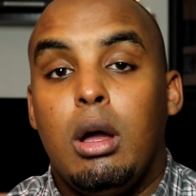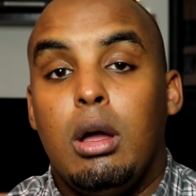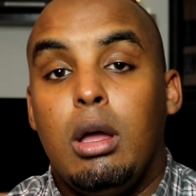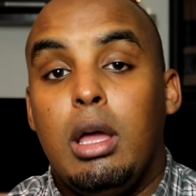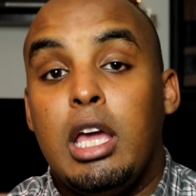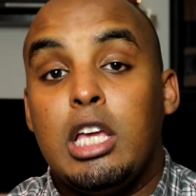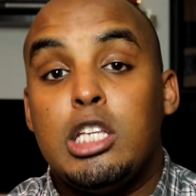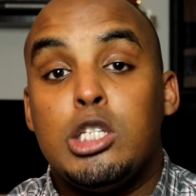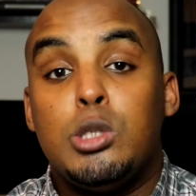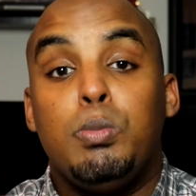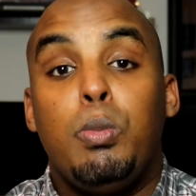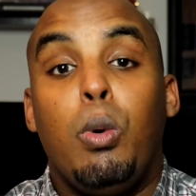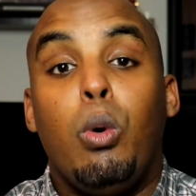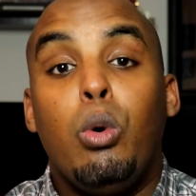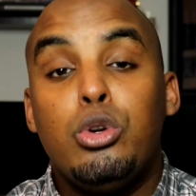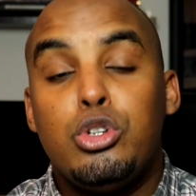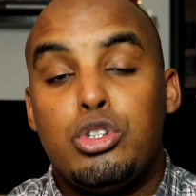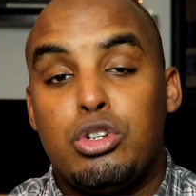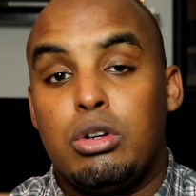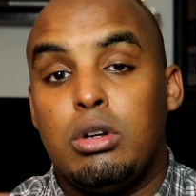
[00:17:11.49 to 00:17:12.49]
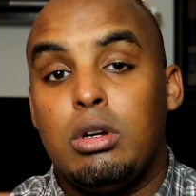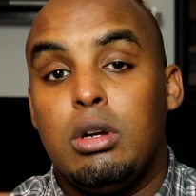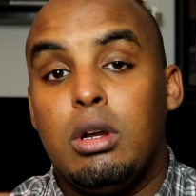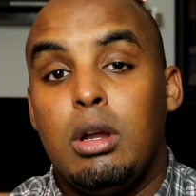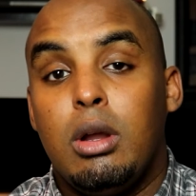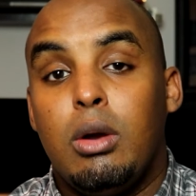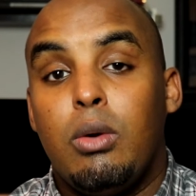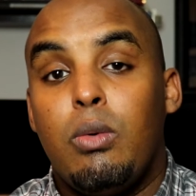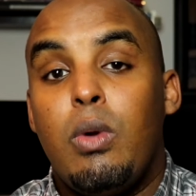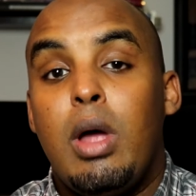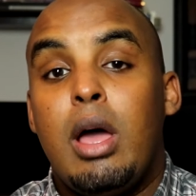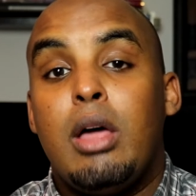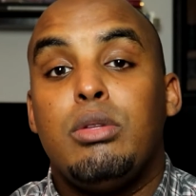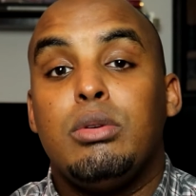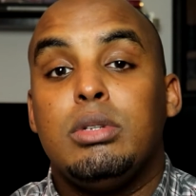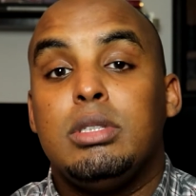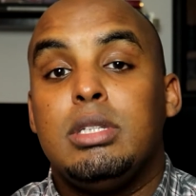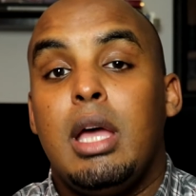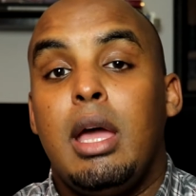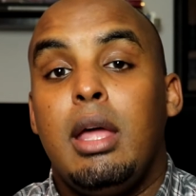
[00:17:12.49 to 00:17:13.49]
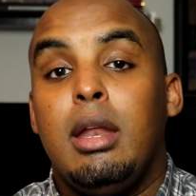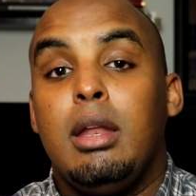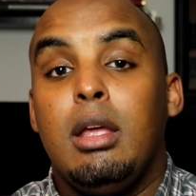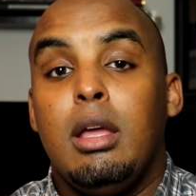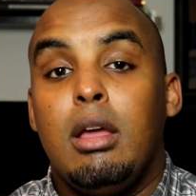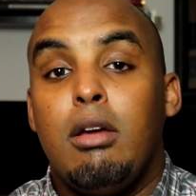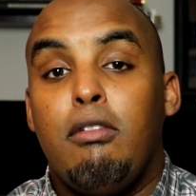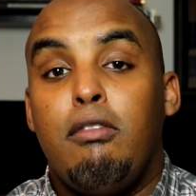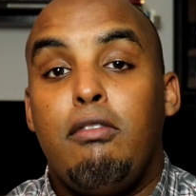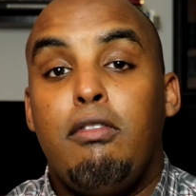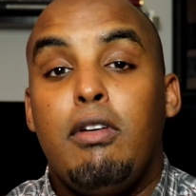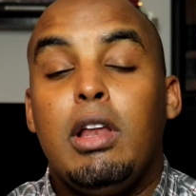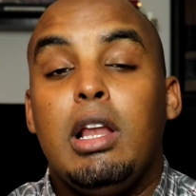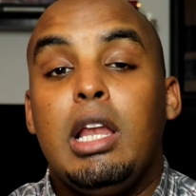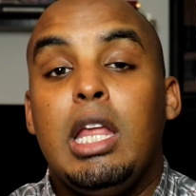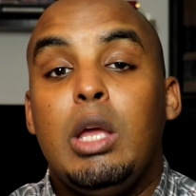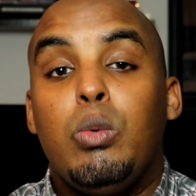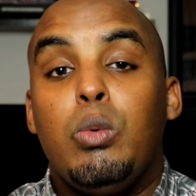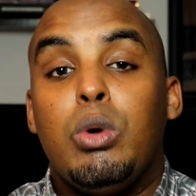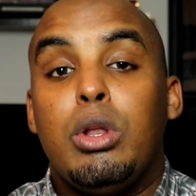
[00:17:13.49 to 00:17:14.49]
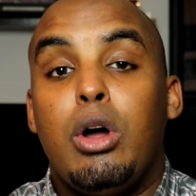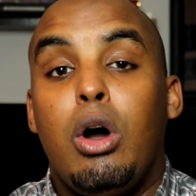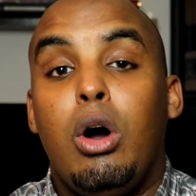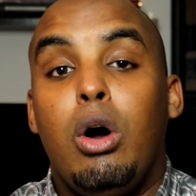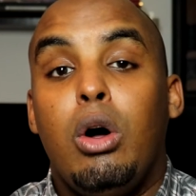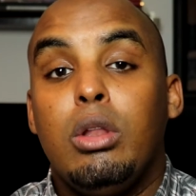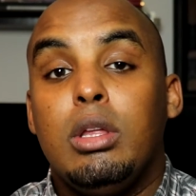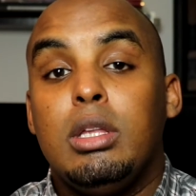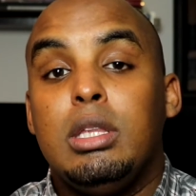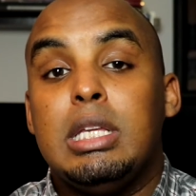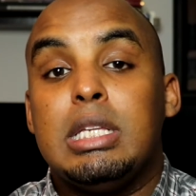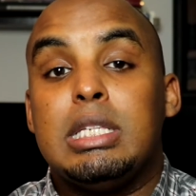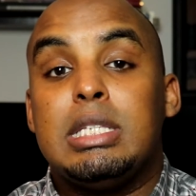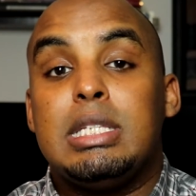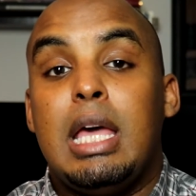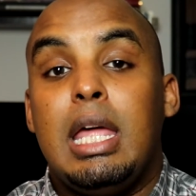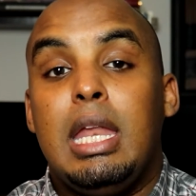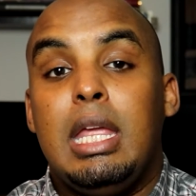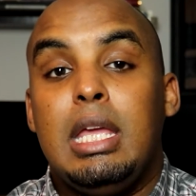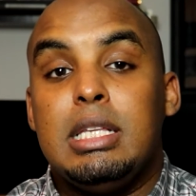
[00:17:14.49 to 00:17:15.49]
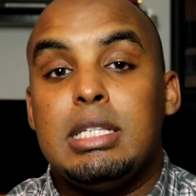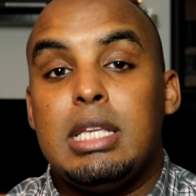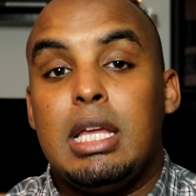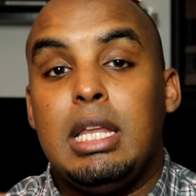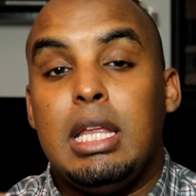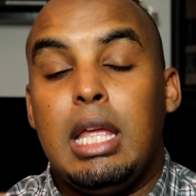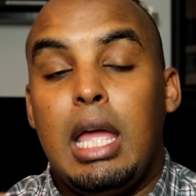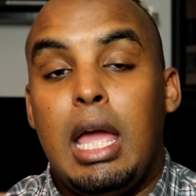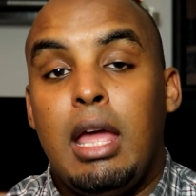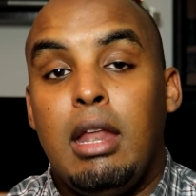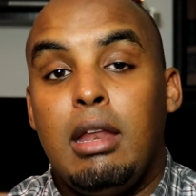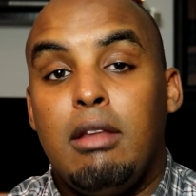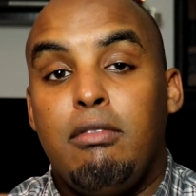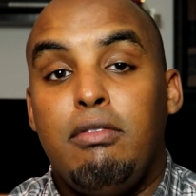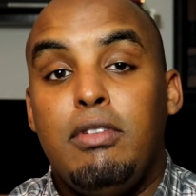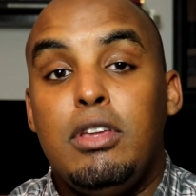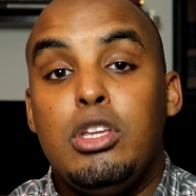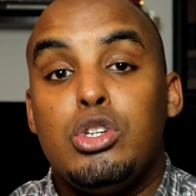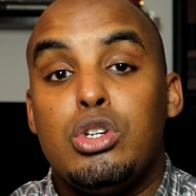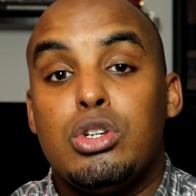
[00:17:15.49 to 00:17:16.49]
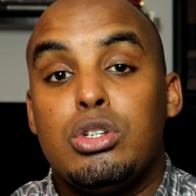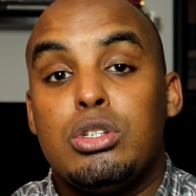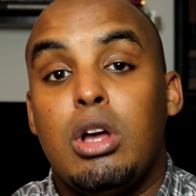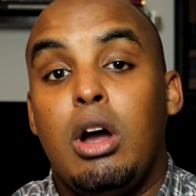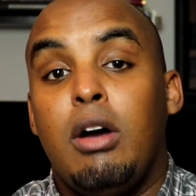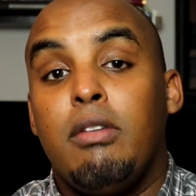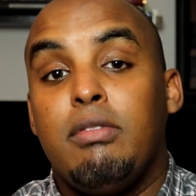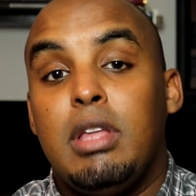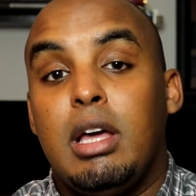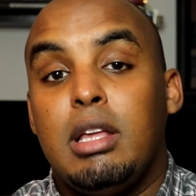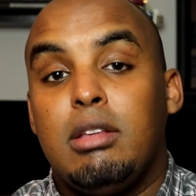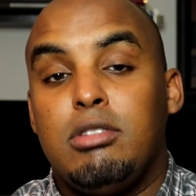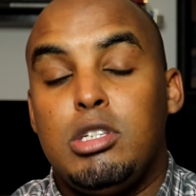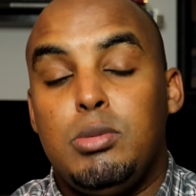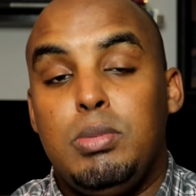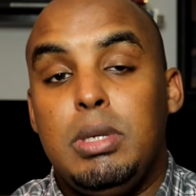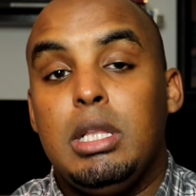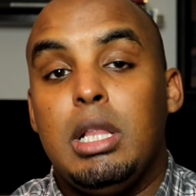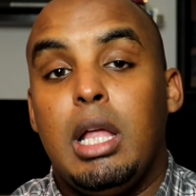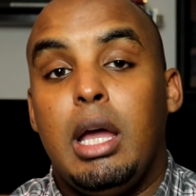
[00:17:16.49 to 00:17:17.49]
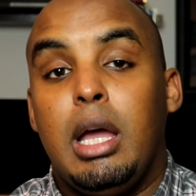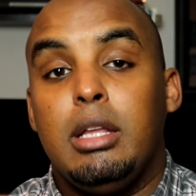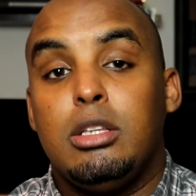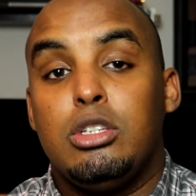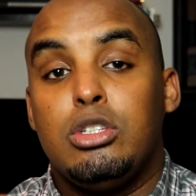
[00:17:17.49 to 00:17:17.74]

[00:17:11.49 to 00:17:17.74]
exposure rather than fiddling with all of the settings and features of that Speedlight.